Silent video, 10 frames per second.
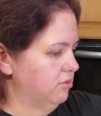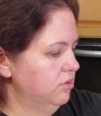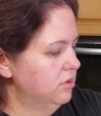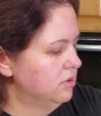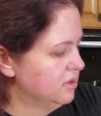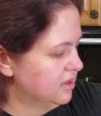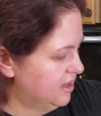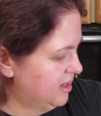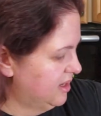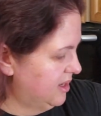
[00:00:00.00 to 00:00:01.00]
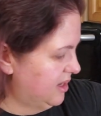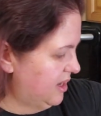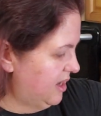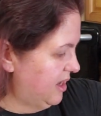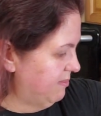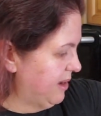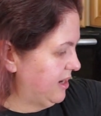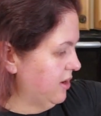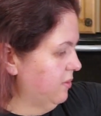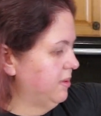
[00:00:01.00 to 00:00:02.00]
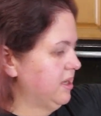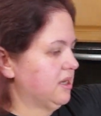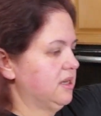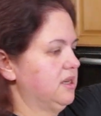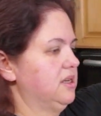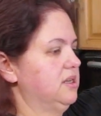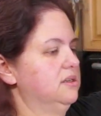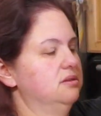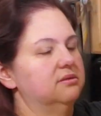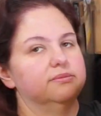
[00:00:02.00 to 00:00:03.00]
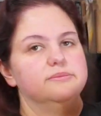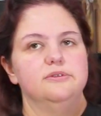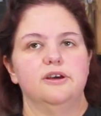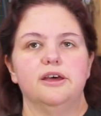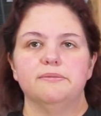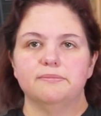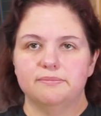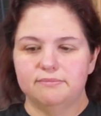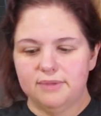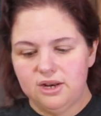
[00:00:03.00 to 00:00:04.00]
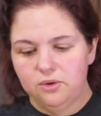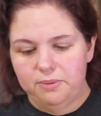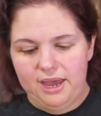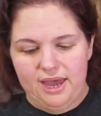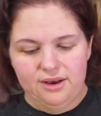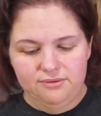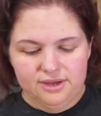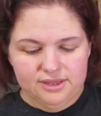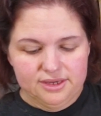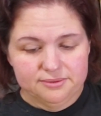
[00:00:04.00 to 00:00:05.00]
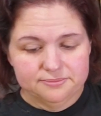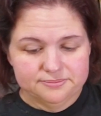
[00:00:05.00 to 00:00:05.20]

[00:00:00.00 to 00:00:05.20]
Ooh, and my notebook. Oh, my notepad, really.